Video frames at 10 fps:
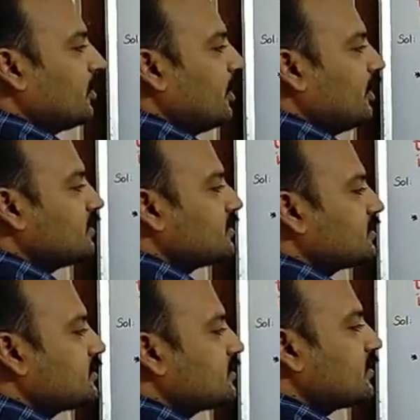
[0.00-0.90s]

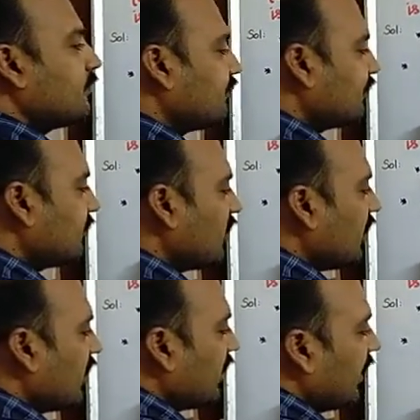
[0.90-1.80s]
is
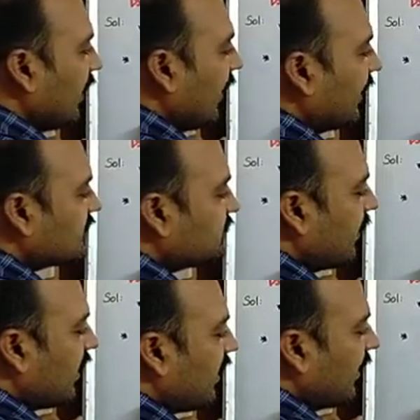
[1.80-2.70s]
x
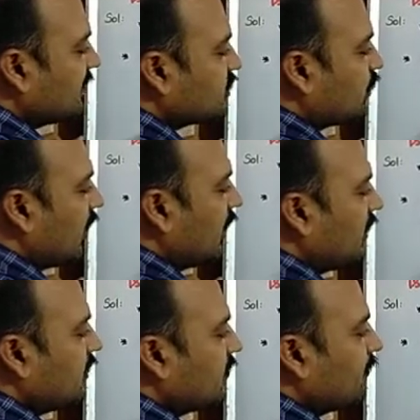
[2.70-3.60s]
by
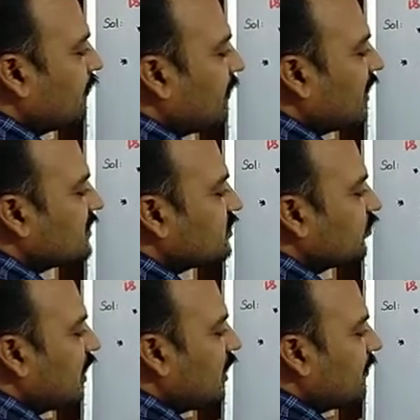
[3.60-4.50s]
x1 plus
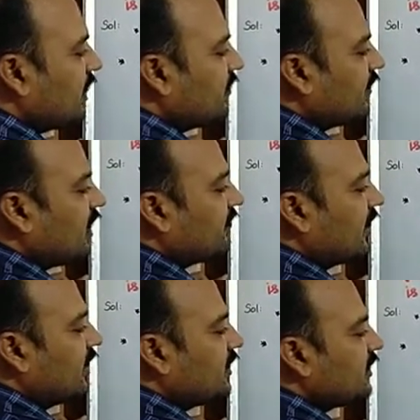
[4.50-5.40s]
y by
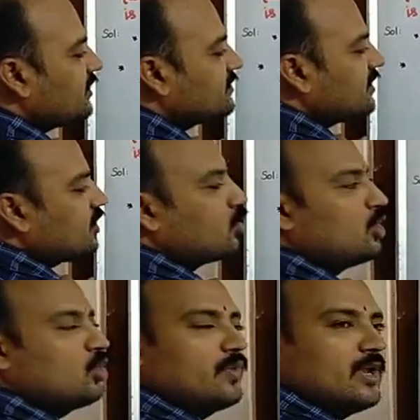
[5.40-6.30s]
y1 is
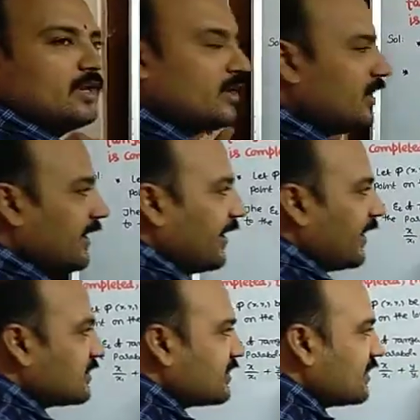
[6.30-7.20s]
equal to 1.
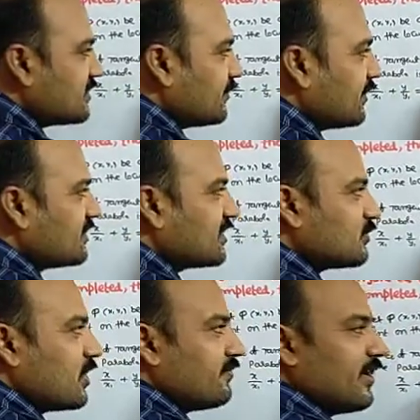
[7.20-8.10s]
X-intercept is
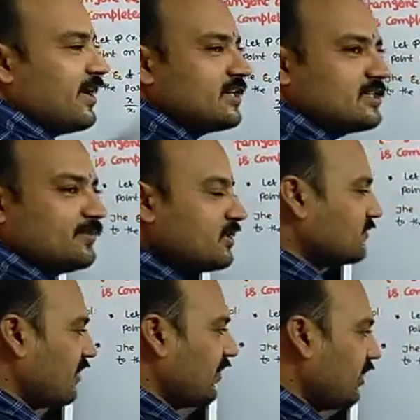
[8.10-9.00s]
x1, y-intercept is
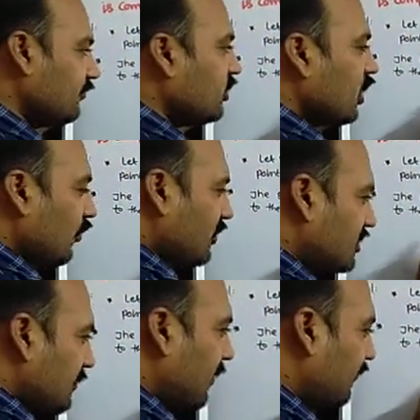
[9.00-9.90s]
y1. If you
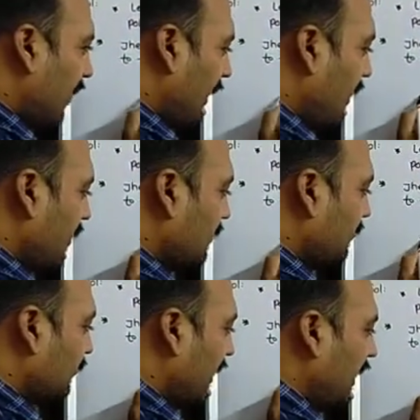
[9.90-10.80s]
simplify
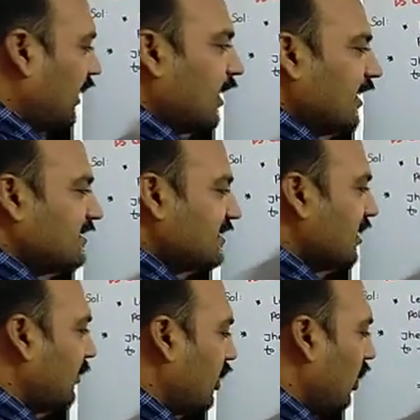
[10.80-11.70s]
by taking
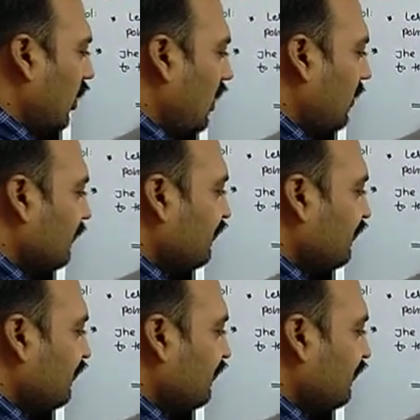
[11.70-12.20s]
LCM and all,